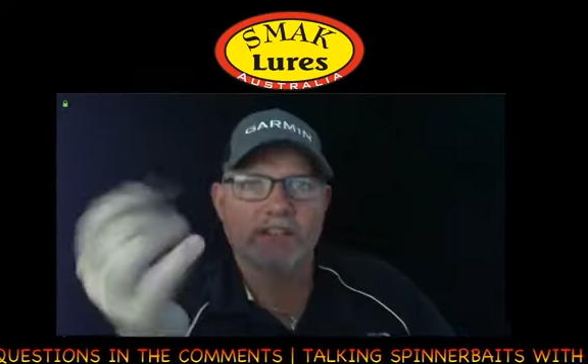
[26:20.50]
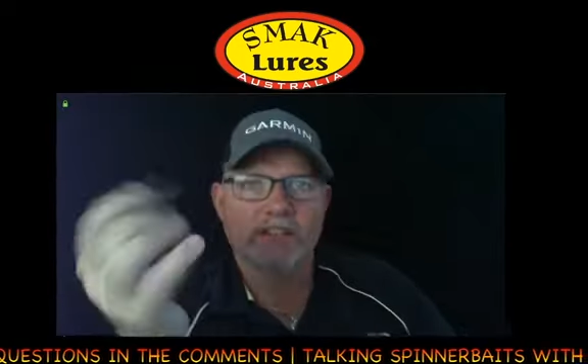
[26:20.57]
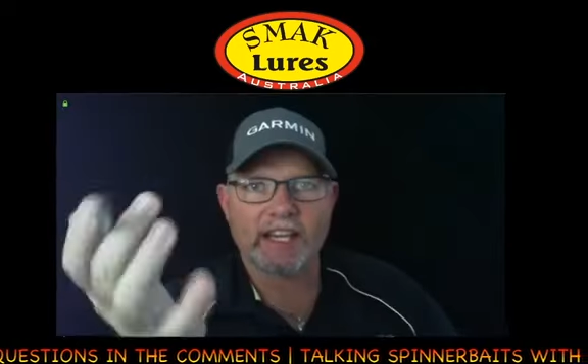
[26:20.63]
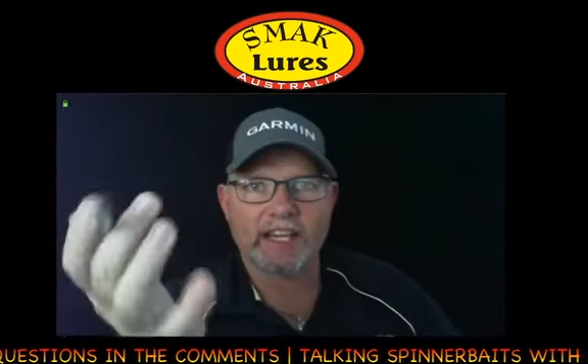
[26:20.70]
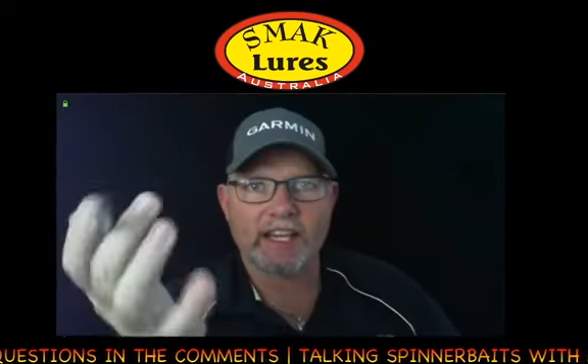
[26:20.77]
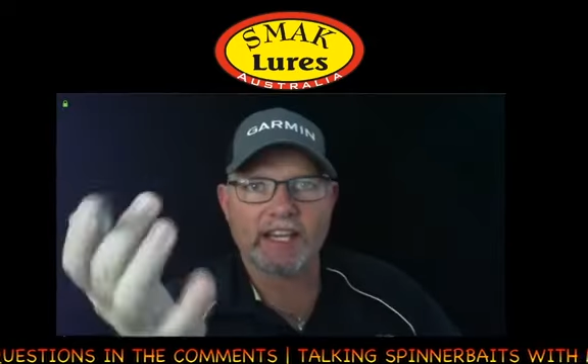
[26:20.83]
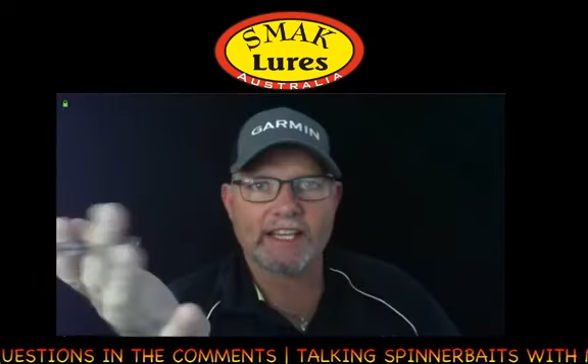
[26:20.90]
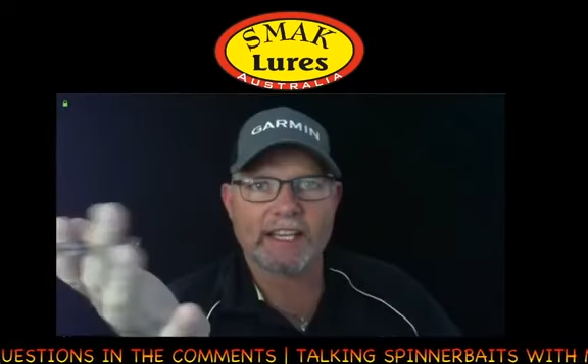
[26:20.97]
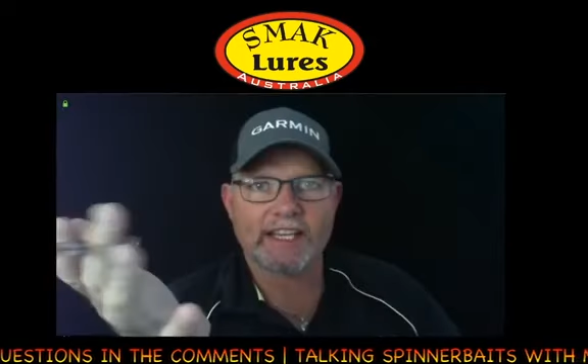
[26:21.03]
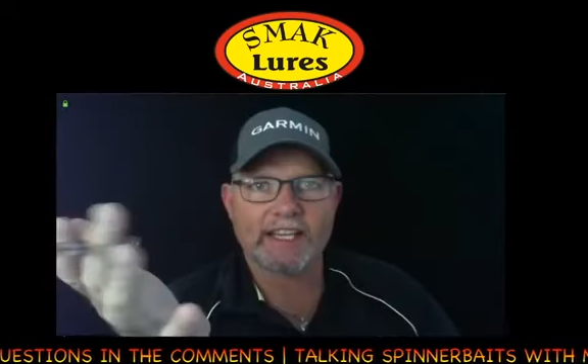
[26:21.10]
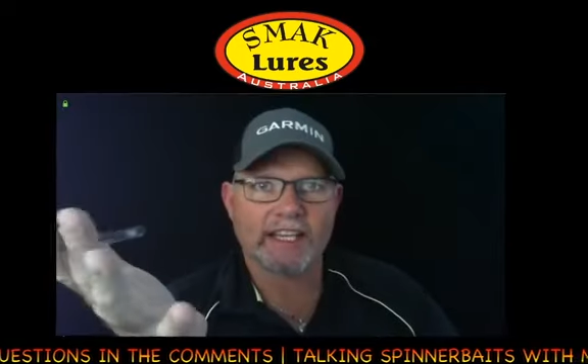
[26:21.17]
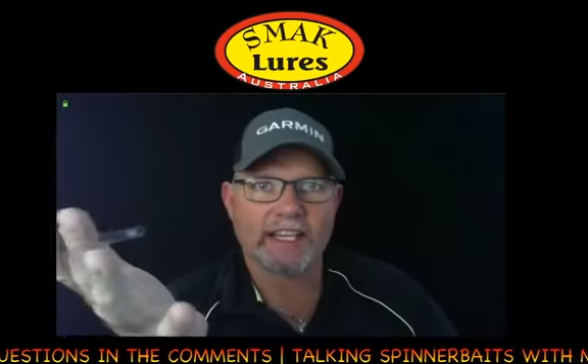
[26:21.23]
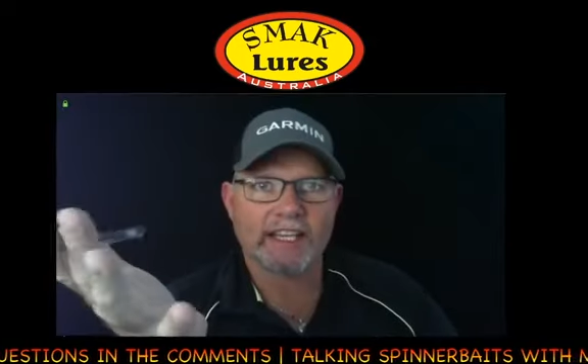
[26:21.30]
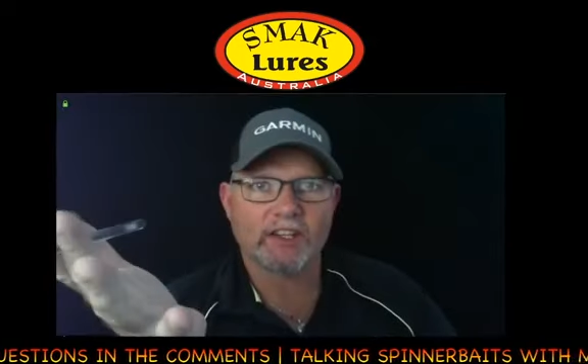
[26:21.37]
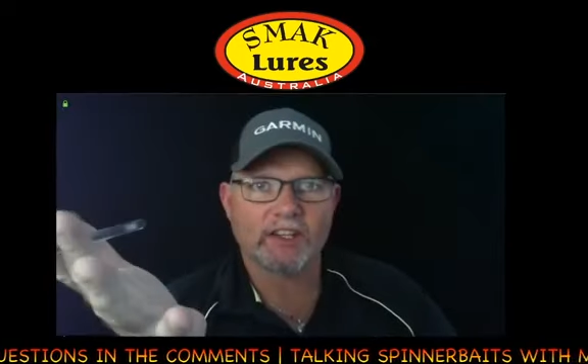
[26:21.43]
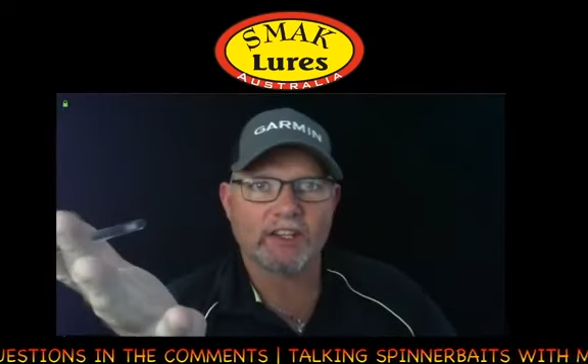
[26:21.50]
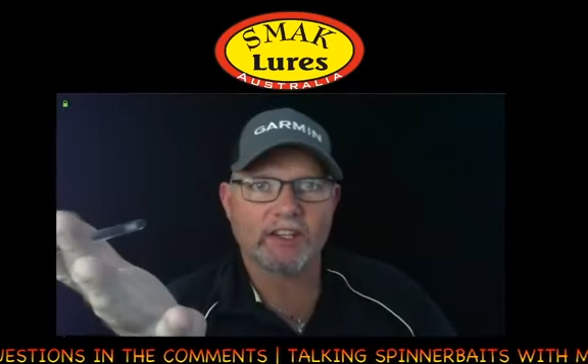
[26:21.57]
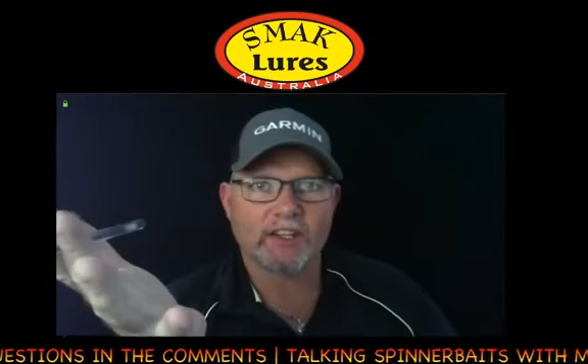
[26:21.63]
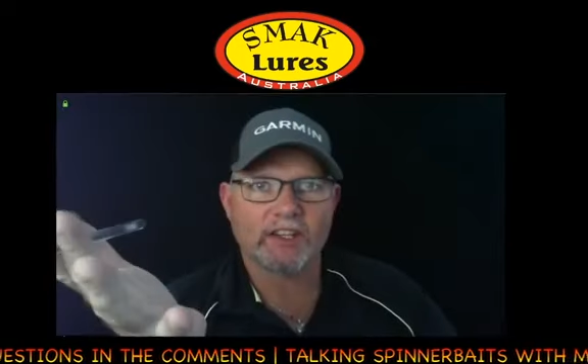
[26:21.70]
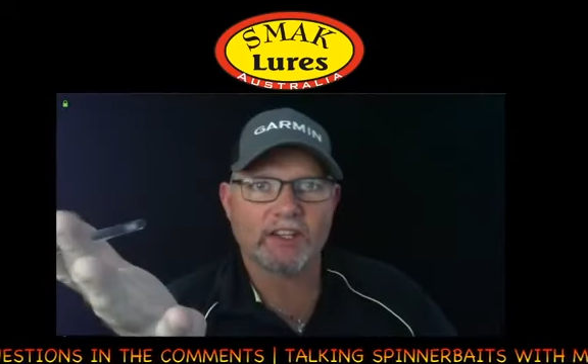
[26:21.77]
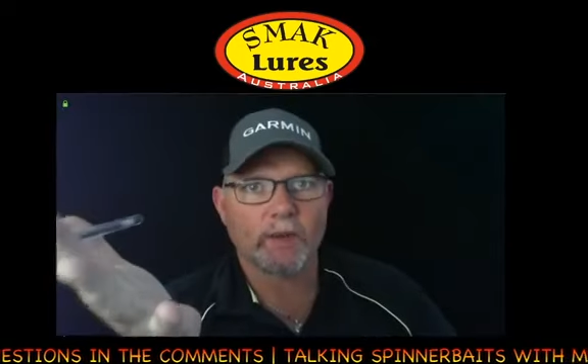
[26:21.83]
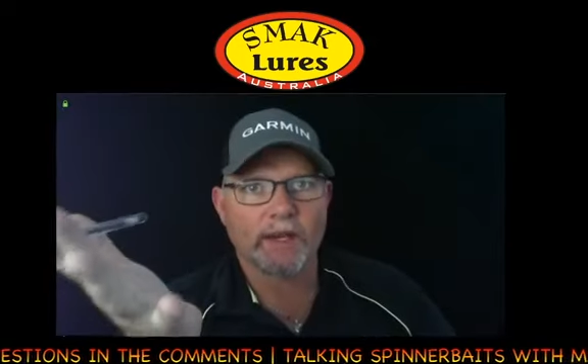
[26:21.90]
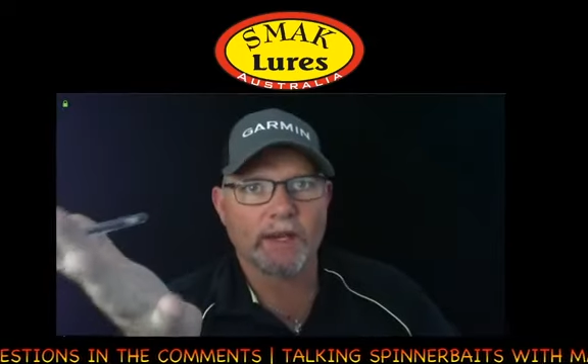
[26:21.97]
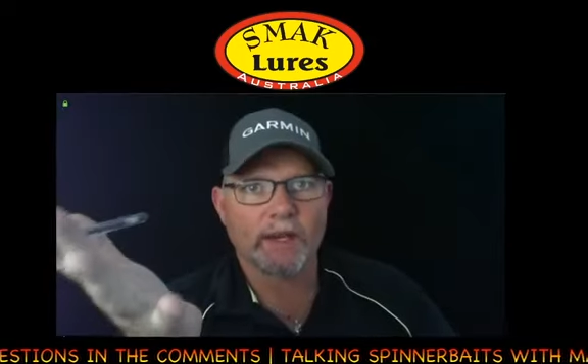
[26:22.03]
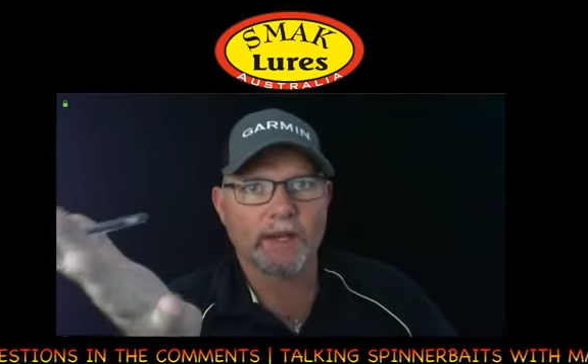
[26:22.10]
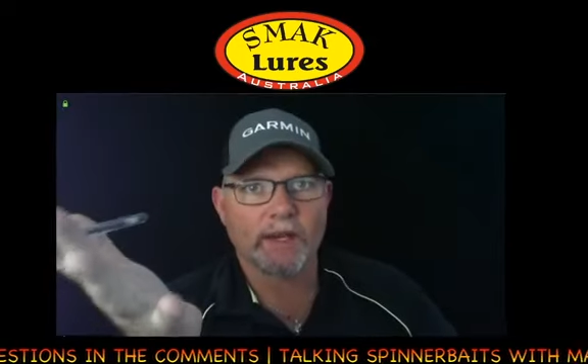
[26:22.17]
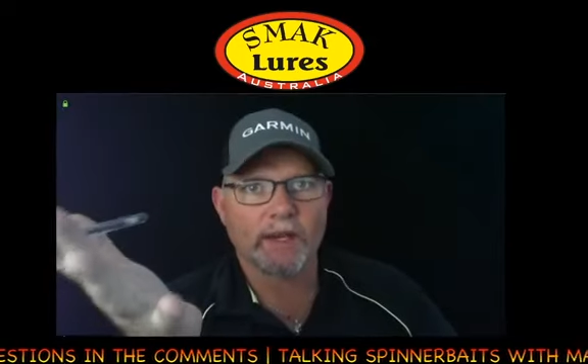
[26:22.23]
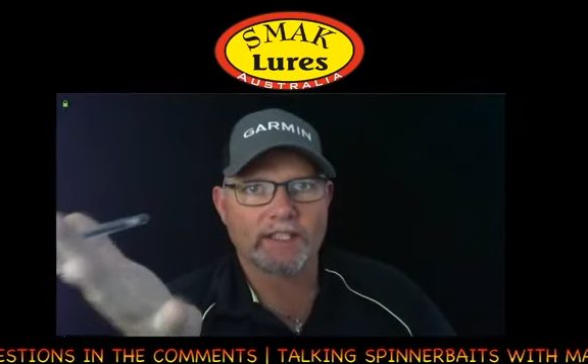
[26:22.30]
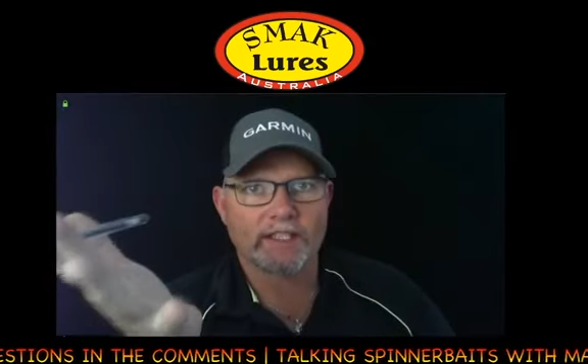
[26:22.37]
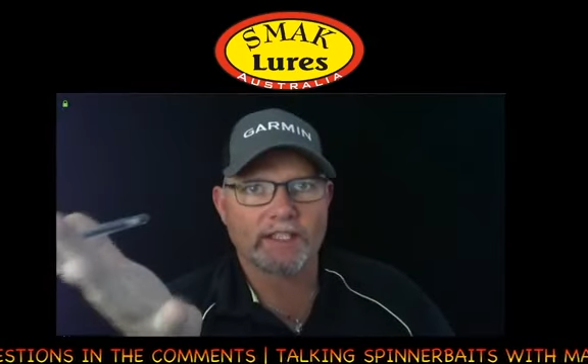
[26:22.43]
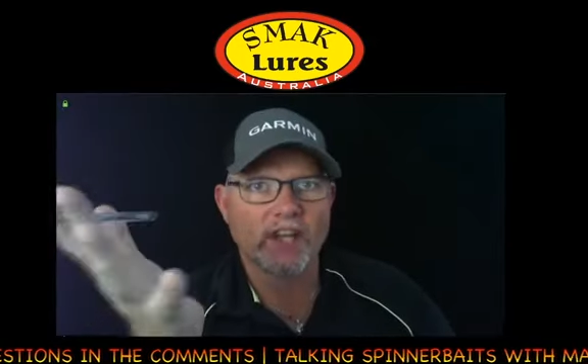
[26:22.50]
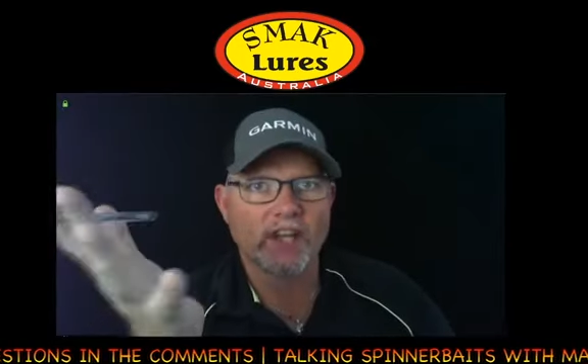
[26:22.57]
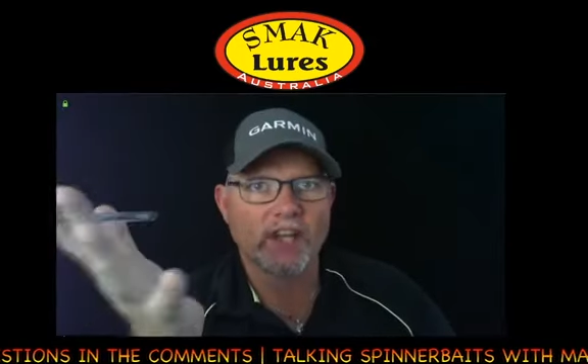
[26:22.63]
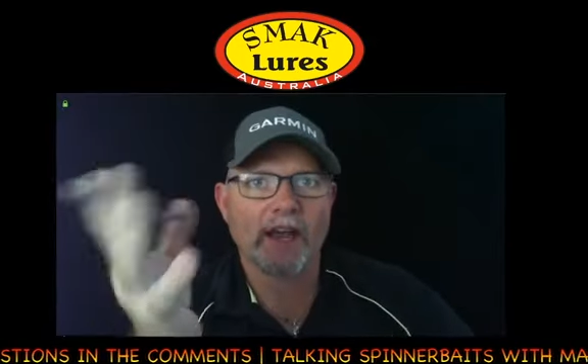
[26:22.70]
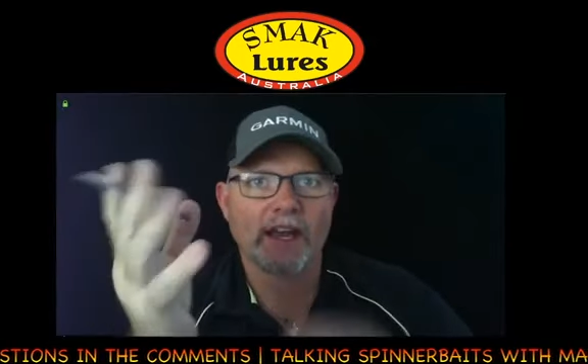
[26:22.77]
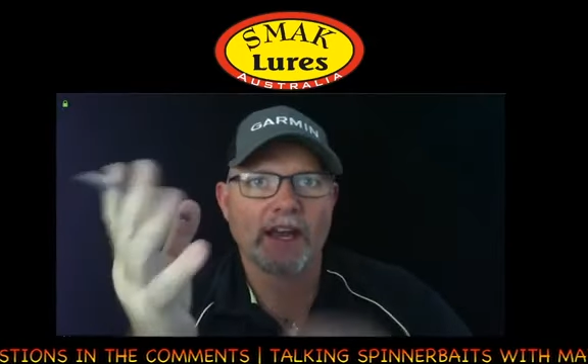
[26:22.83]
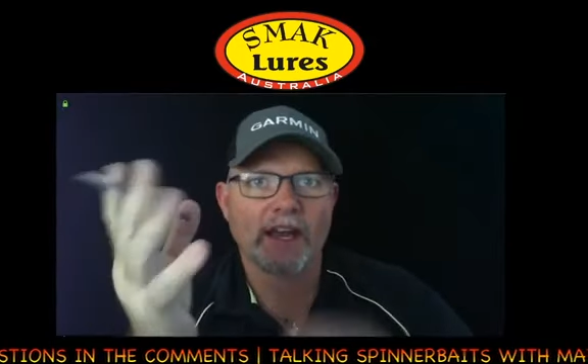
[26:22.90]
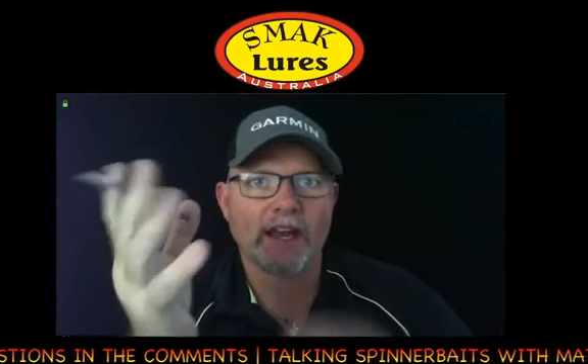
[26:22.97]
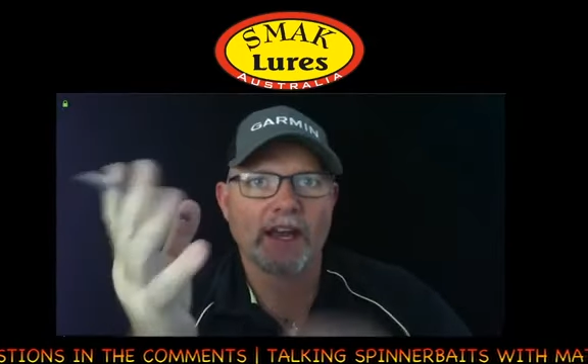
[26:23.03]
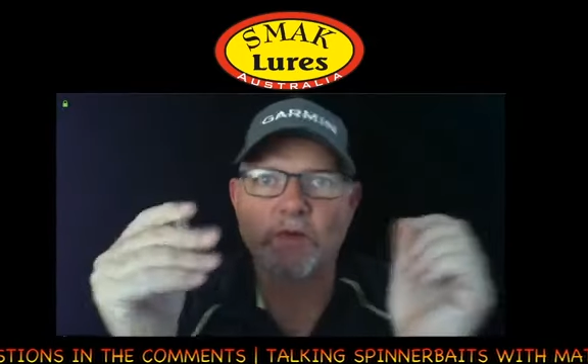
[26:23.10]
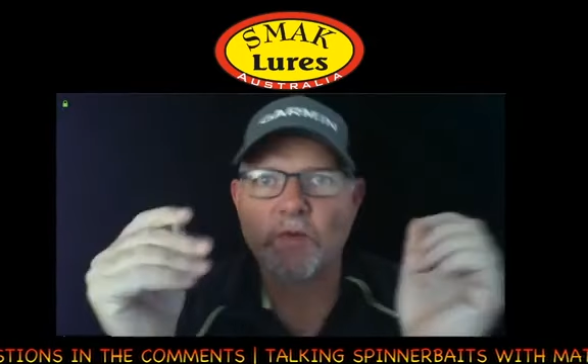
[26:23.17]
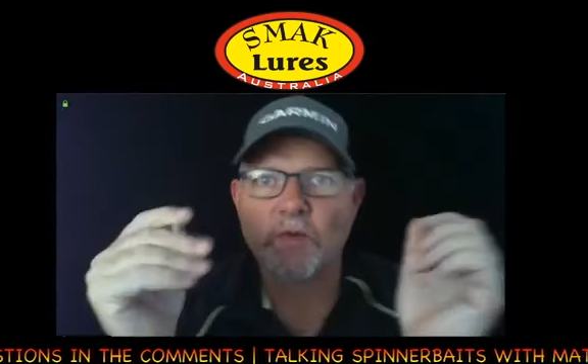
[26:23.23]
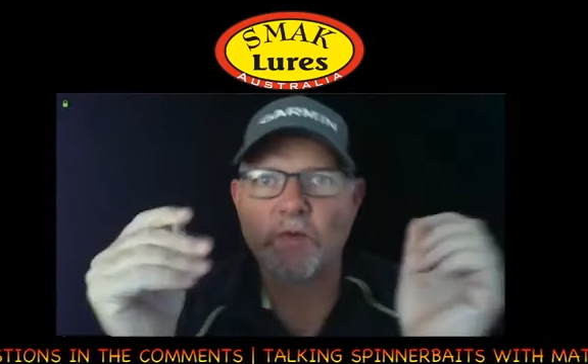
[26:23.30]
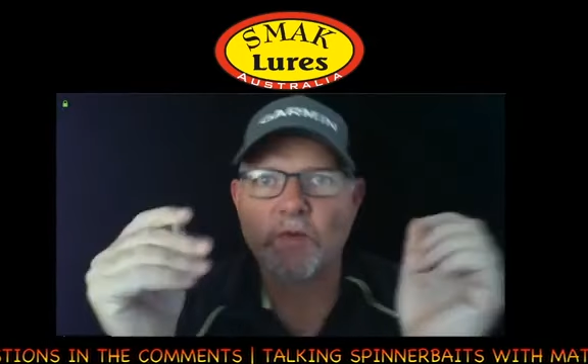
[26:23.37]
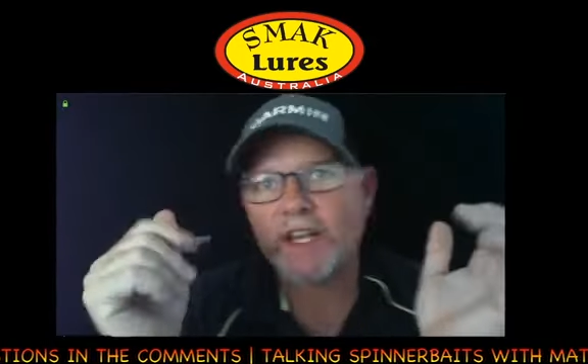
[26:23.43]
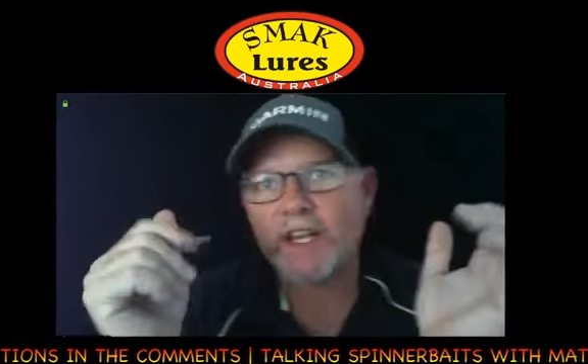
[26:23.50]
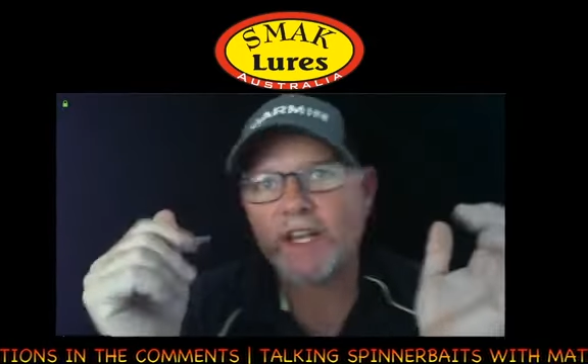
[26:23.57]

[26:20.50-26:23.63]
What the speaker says: is to go out, if you're really doing a lot of trolling,